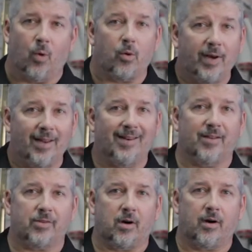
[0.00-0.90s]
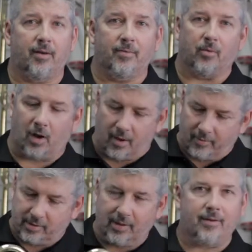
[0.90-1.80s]
What do we need to get started? Well,
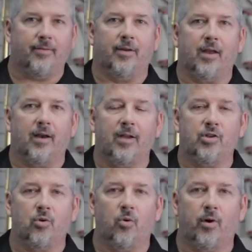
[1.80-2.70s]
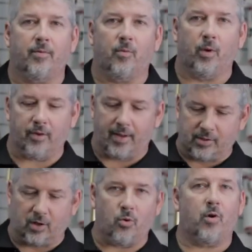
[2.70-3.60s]
obviously, you're going to need your horn, whether
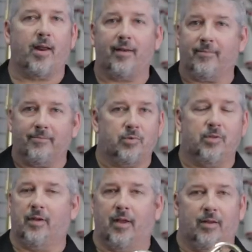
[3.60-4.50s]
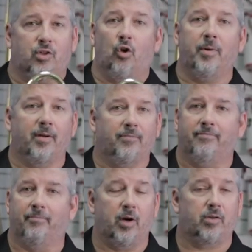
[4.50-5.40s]
that's a cornet, uh, tuba,
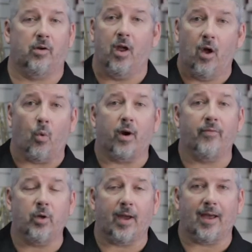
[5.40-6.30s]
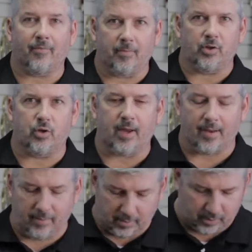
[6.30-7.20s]
baritone, whatever you have, make sure you
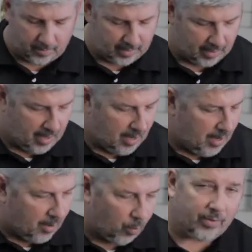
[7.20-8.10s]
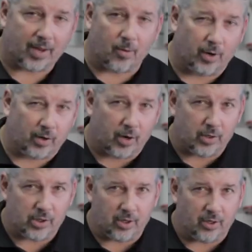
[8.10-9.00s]
have the instrument. One thing I want to
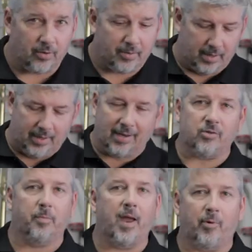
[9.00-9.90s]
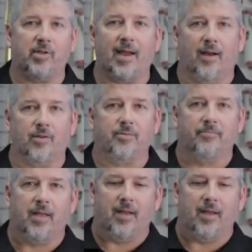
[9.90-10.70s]
encourage you to do, get some paper towels.